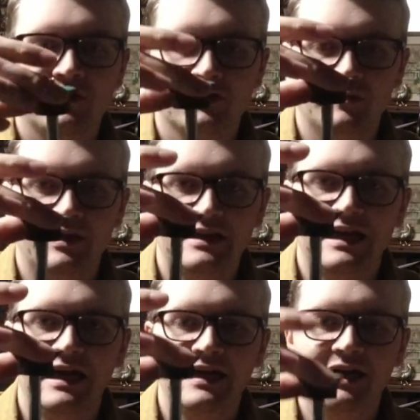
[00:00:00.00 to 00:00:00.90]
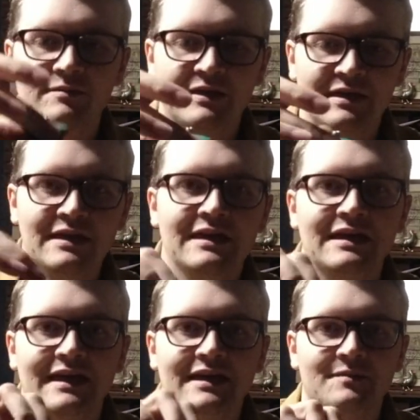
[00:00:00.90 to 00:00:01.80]
Goes about that high up
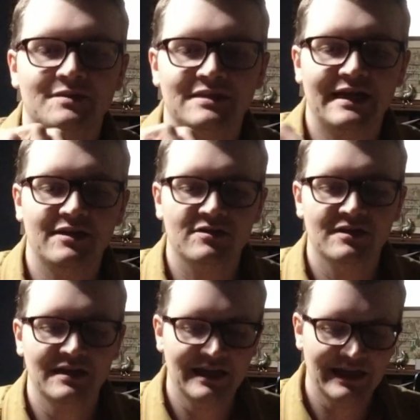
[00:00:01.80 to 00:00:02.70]
and comes down.